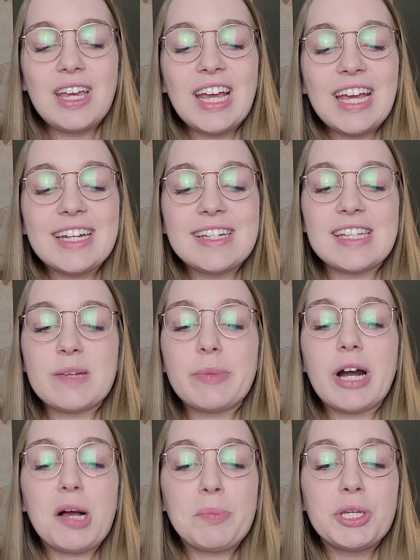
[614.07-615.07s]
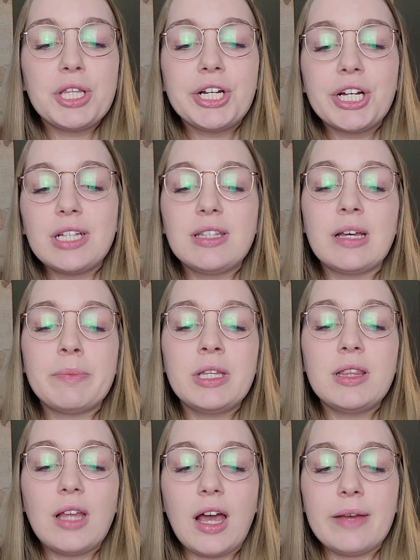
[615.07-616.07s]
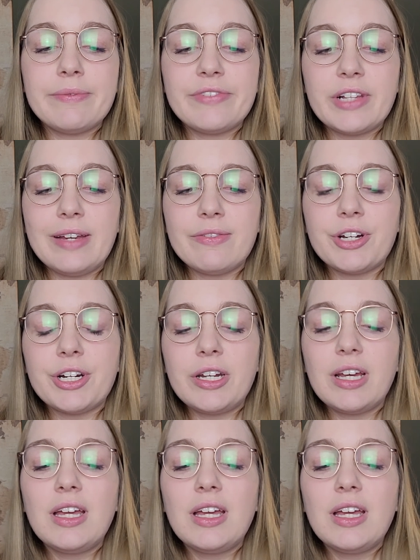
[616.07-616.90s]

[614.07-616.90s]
It is a popular lemon lime flavored